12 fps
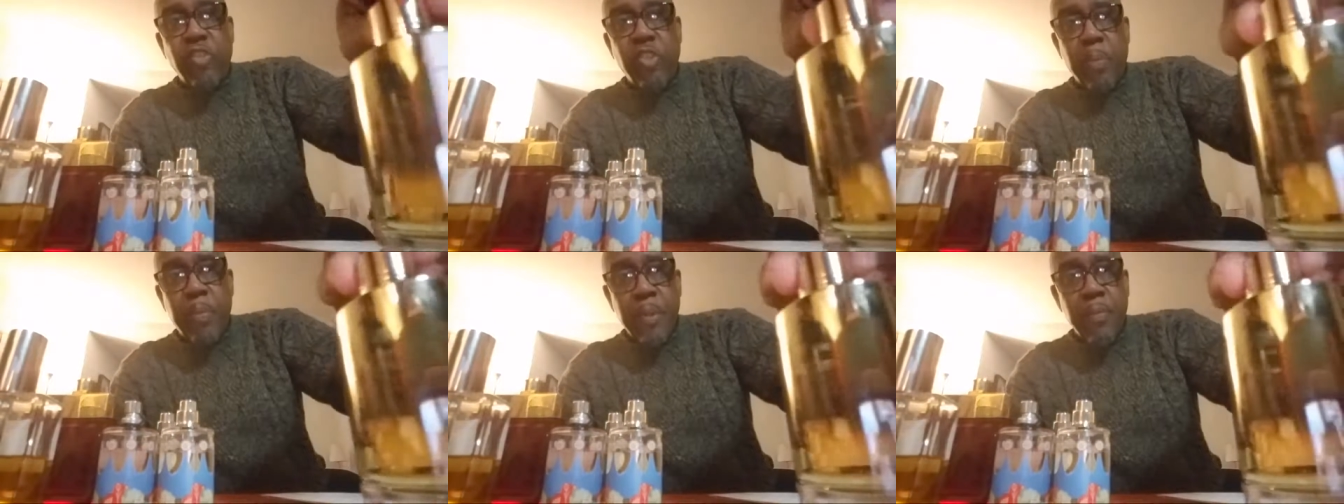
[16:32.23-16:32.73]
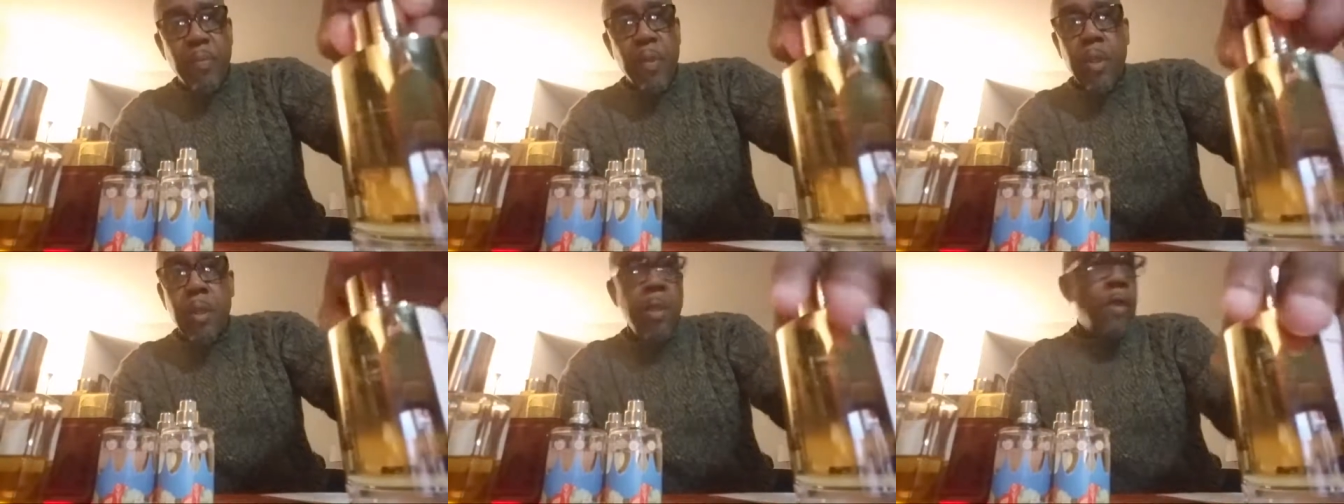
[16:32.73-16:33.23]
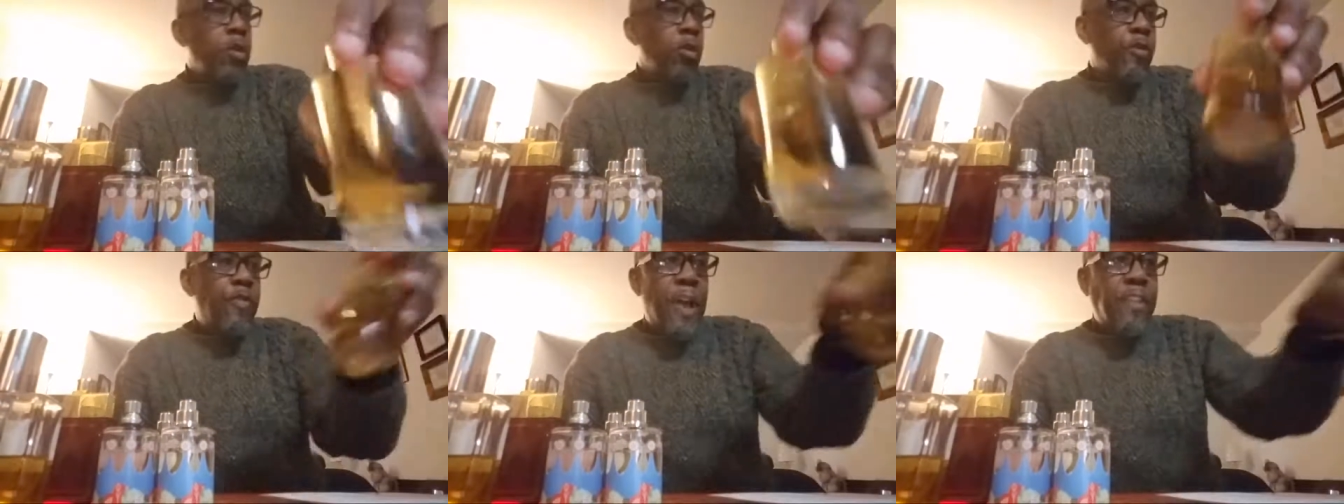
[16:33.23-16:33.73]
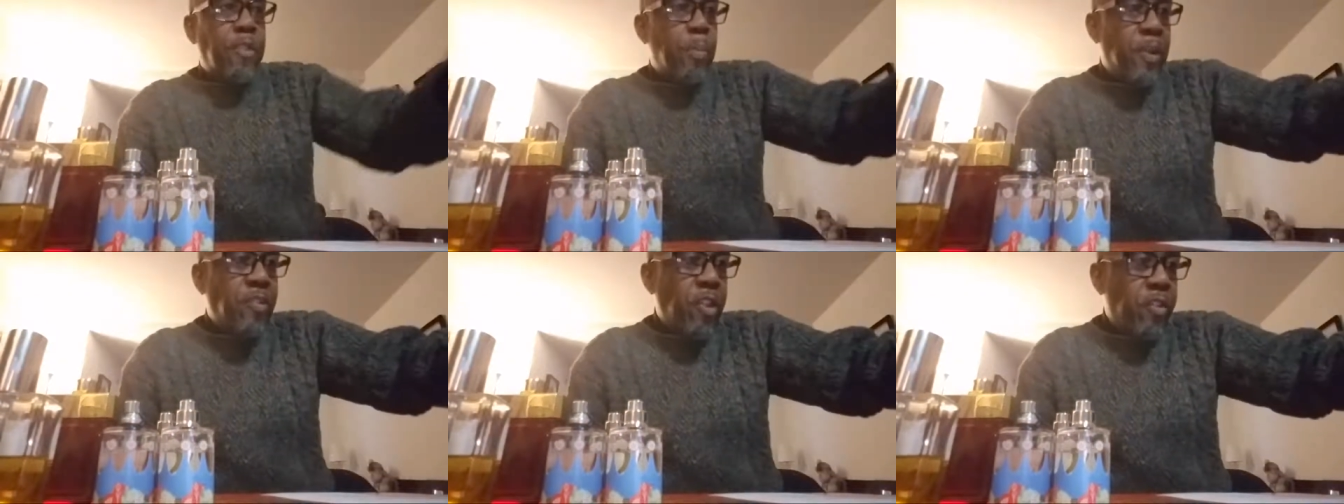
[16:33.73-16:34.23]
shipping. You find
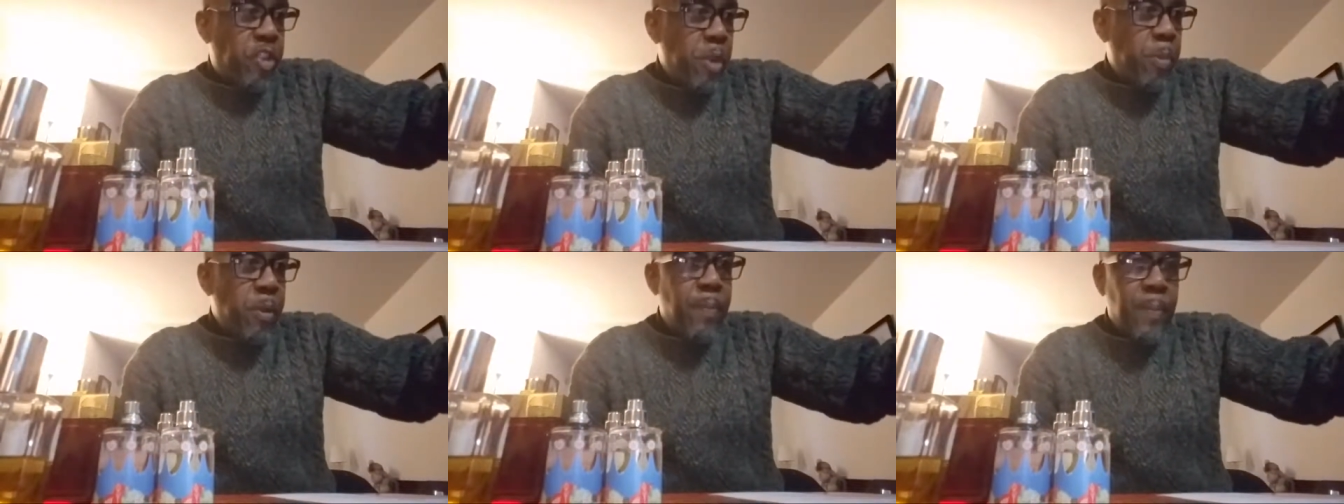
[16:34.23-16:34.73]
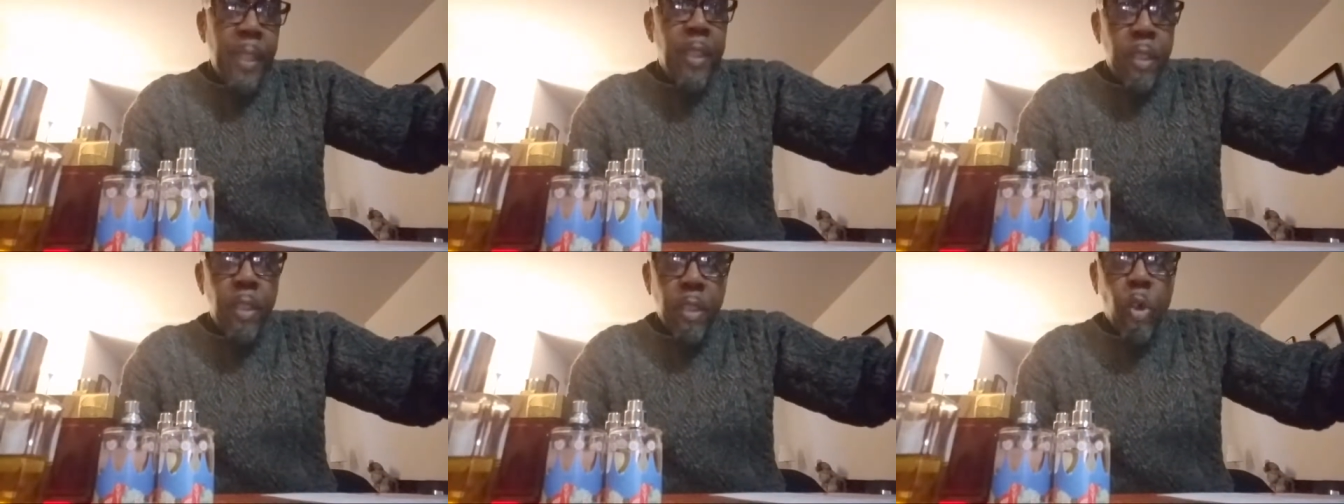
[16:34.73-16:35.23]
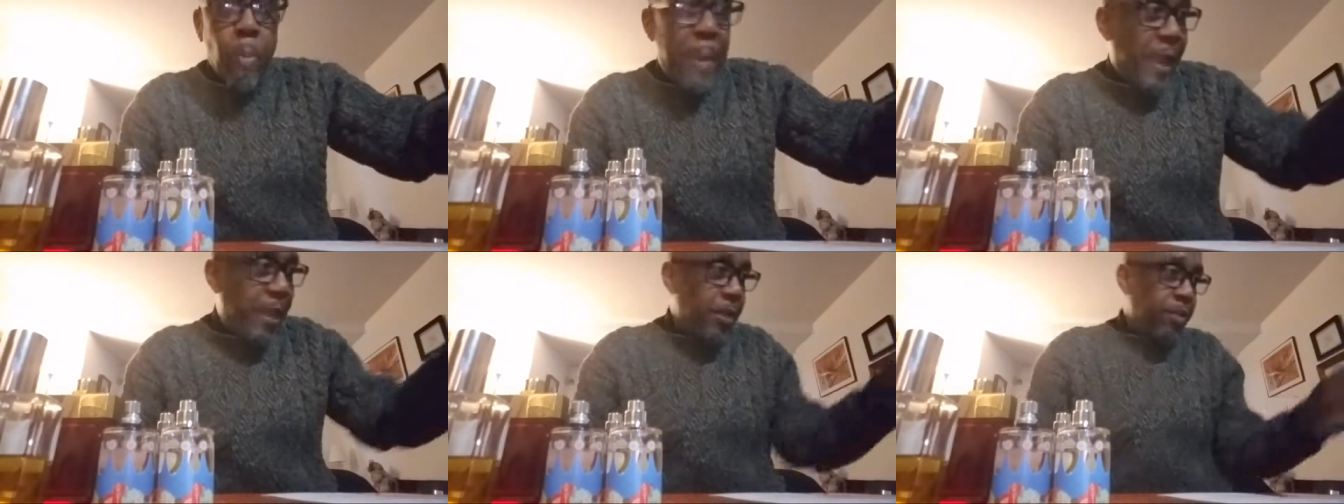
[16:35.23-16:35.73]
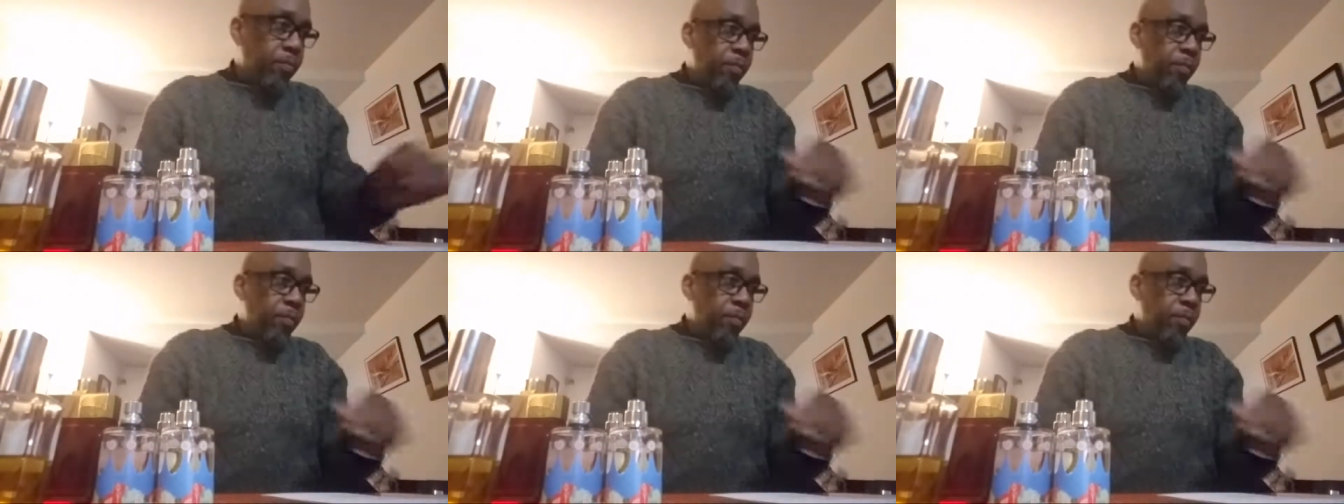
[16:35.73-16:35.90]
someplace else cheaper, go buy it.